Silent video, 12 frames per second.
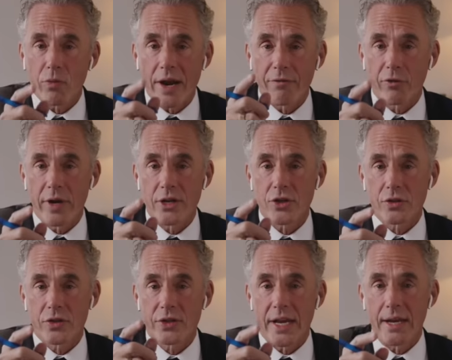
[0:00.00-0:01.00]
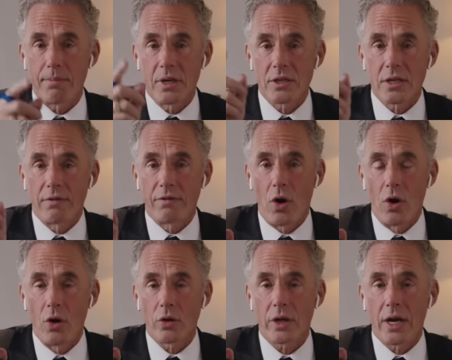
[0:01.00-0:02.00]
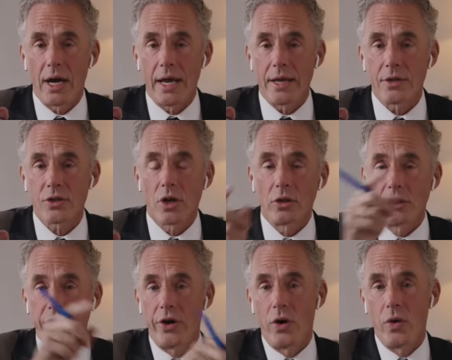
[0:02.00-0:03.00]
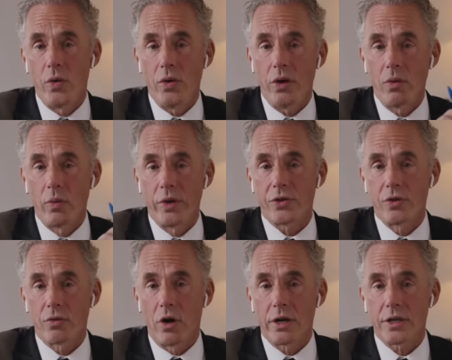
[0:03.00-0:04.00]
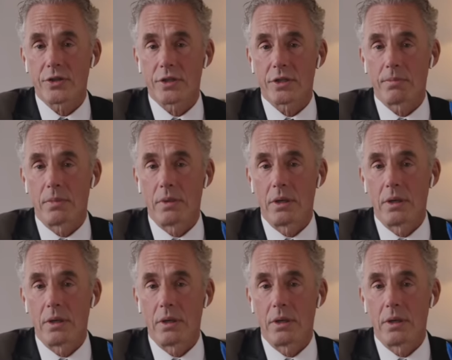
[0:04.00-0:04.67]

referential statements of all kinds load with neuroticism.